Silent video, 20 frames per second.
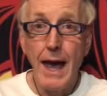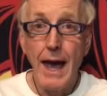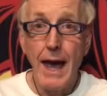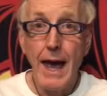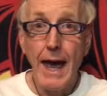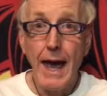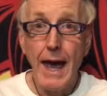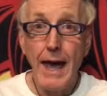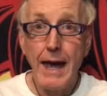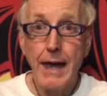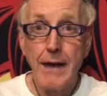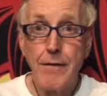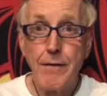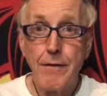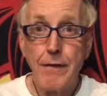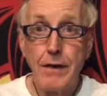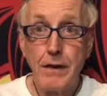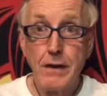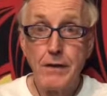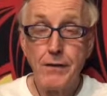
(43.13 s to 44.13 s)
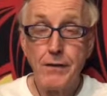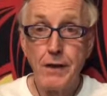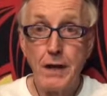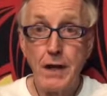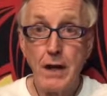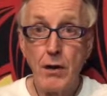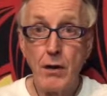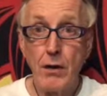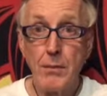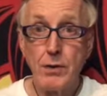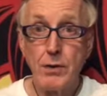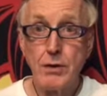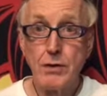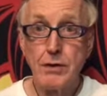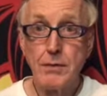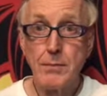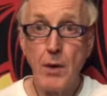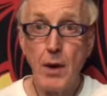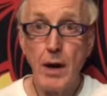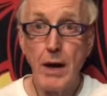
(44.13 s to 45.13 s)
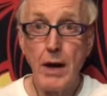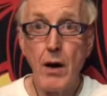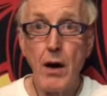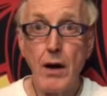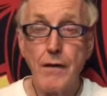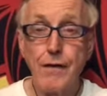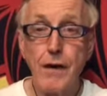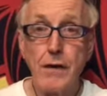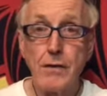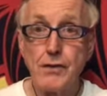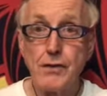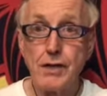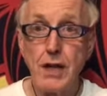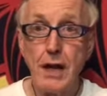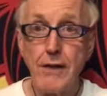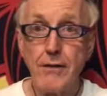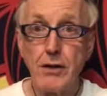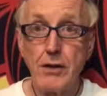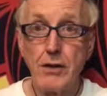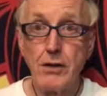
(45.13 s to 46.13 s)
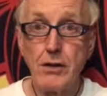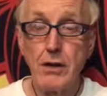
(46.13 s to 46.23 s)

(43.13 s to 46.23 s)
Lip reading: And for this video, I'm using my iPhone 7